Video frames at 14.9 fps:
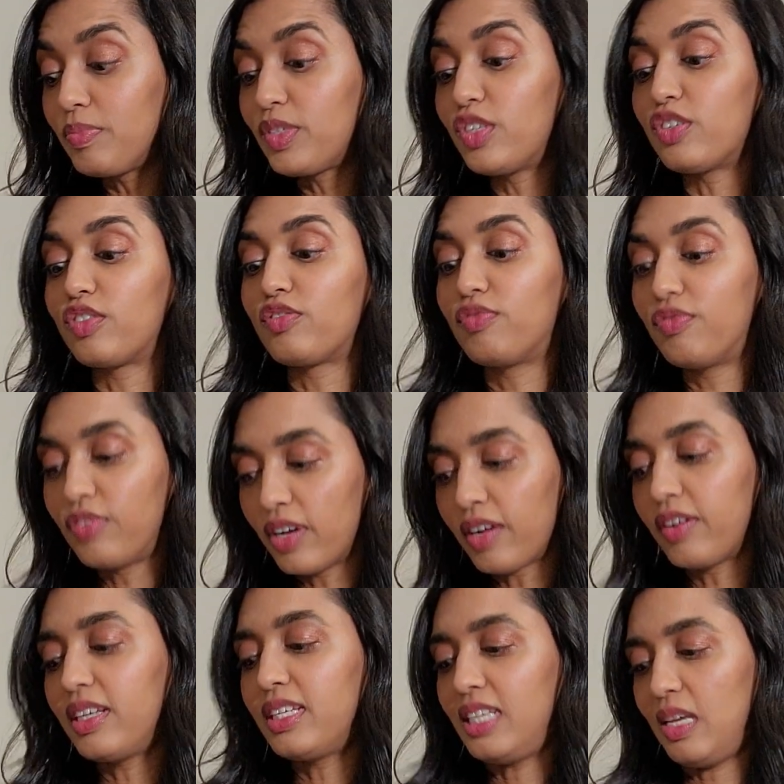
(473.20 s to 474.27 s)
just
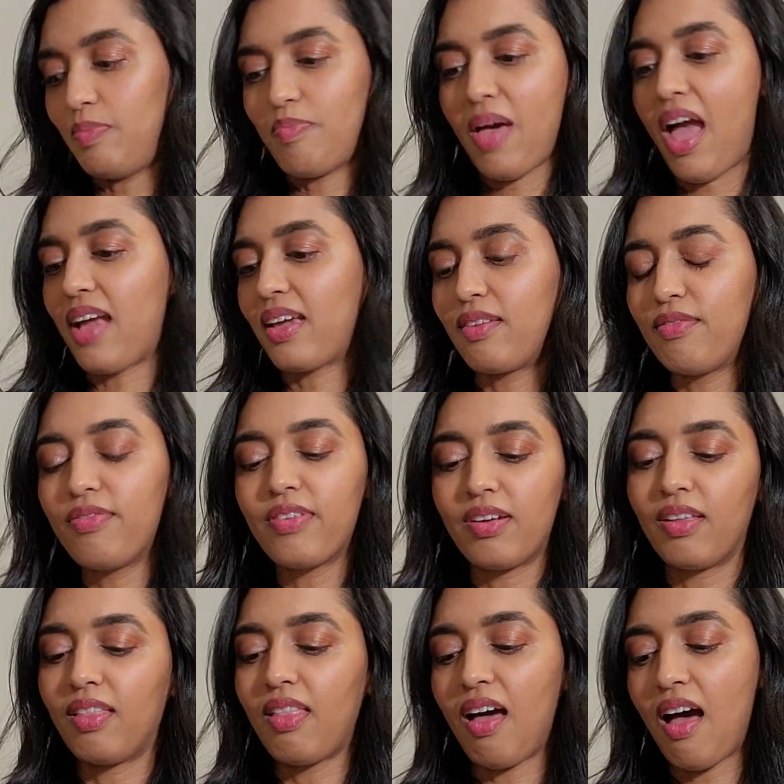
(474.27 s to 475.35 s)
very deep bag, can fit
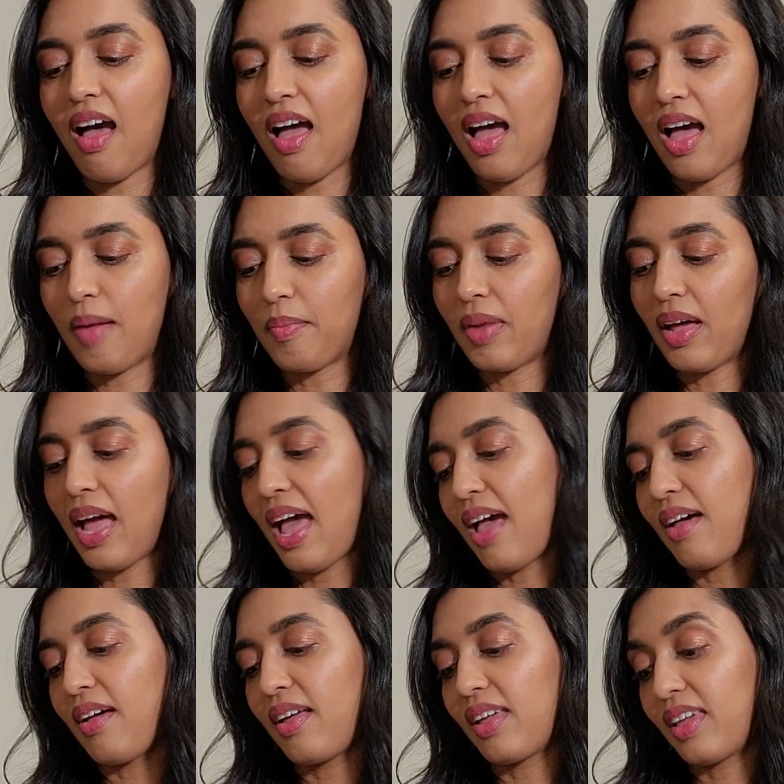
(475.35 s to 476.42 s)
a lot. I
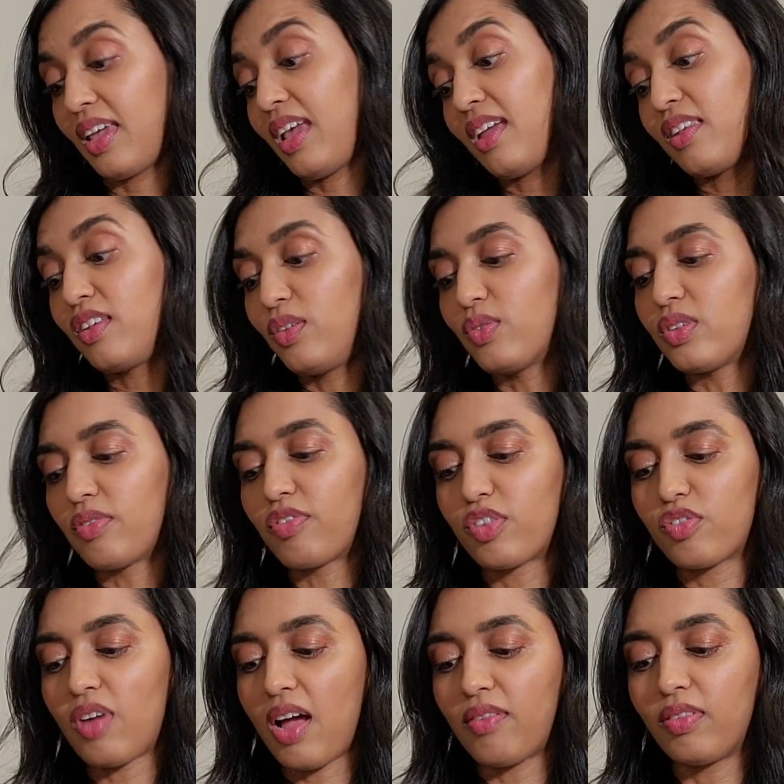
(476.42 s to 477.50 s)
had kids use it for
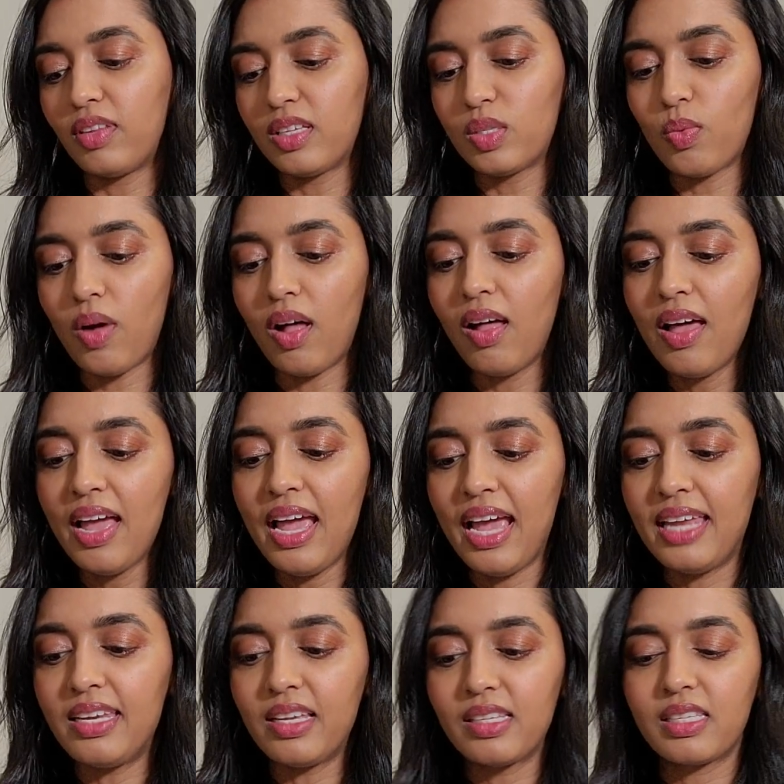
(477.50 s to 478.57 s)
travel as well.
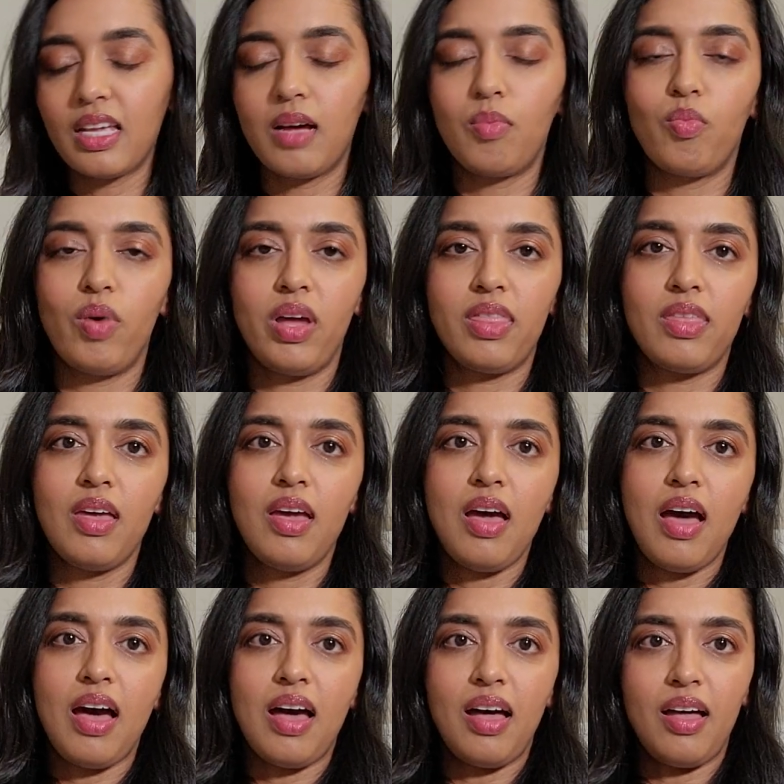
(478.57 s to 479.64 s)
It does come with
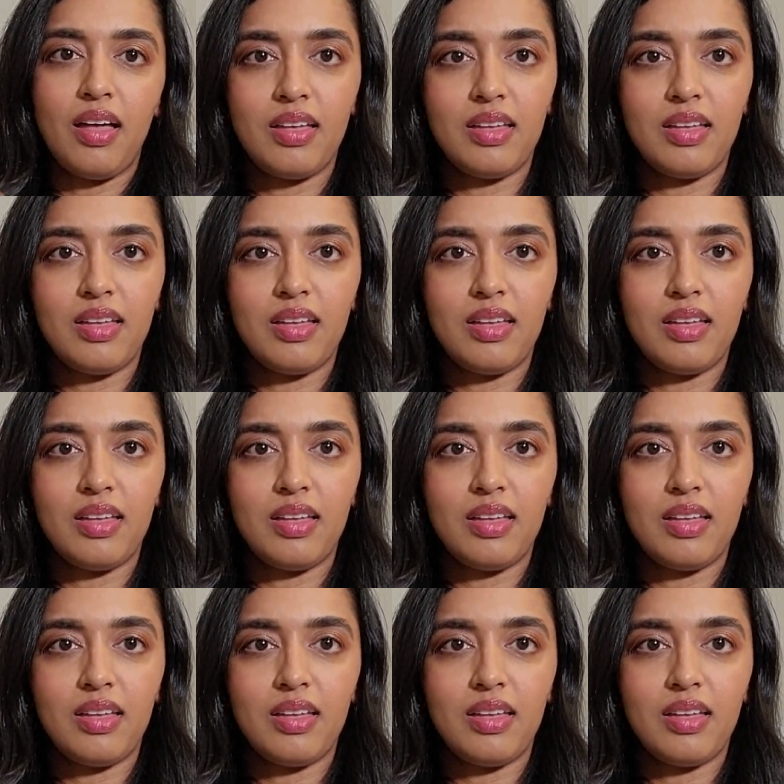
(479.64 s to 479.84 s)
a